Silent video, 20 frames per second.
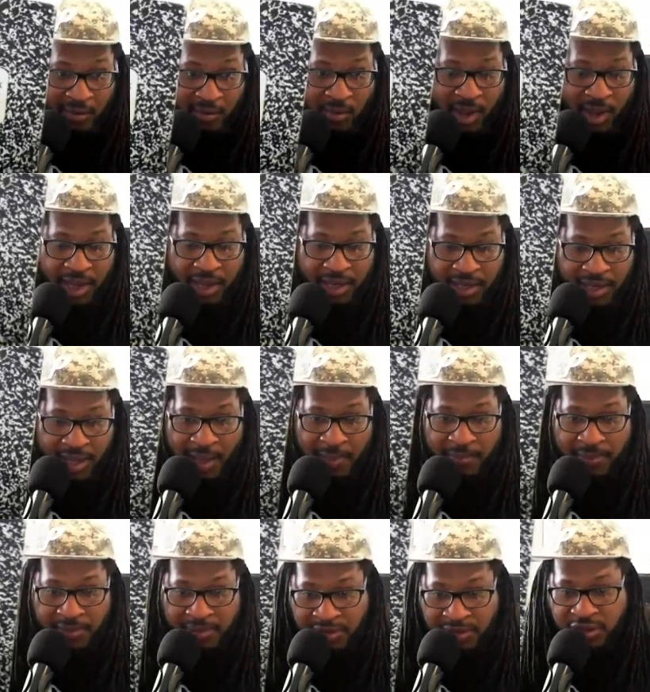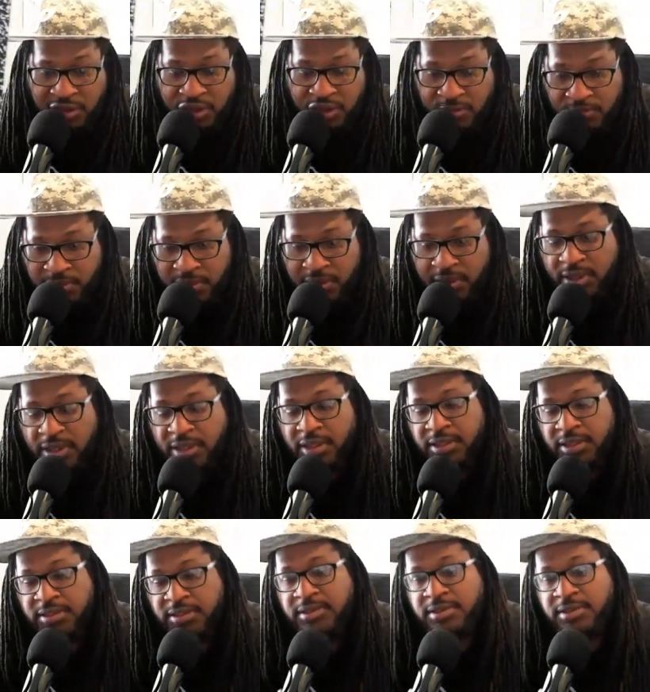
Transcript: and white composition book?